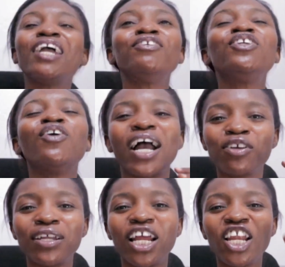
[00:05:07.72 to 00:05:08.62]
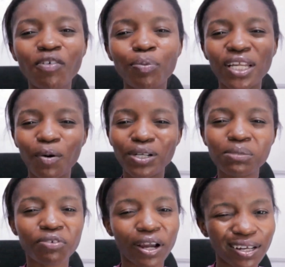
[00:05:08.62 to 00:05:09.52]
Even though I know that a lot of people that are
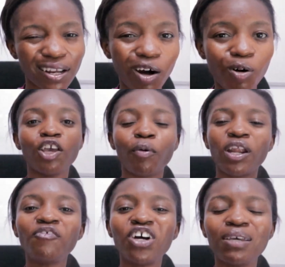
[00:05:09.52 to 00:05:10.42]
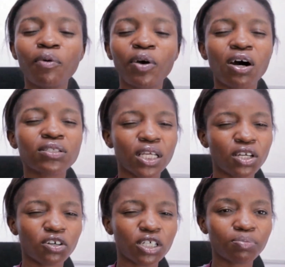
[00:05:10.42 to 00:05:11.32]
watching me right now, you were not following me when I was in
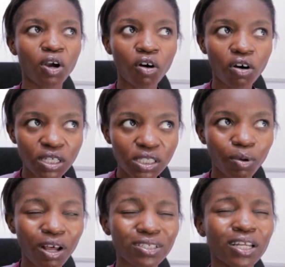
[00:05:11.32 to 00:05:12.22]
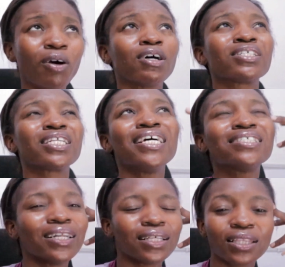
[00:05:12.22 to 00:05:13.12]
Lagos, because when I was in Lagos I was less
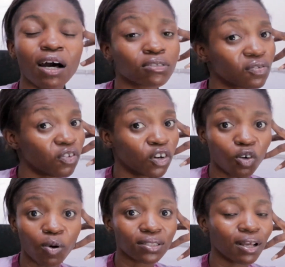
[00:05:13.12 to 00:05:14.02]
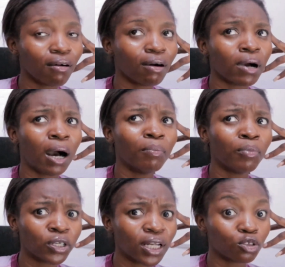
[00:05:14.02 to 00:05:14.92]
than 1,000 followers. Now I'm
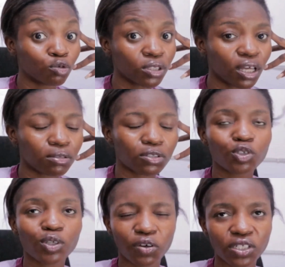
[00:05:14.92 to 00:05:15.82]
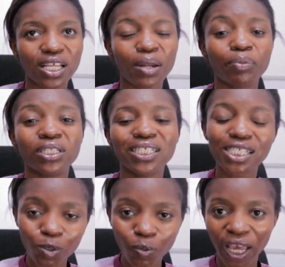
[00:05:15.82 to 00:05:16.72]
more than 2,000, so I understand. But this
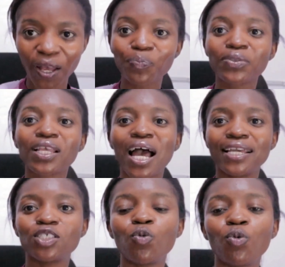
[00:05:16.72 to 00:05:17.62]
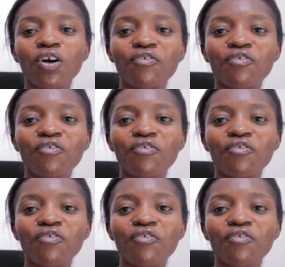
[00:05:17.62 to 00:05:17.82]
is where I used to work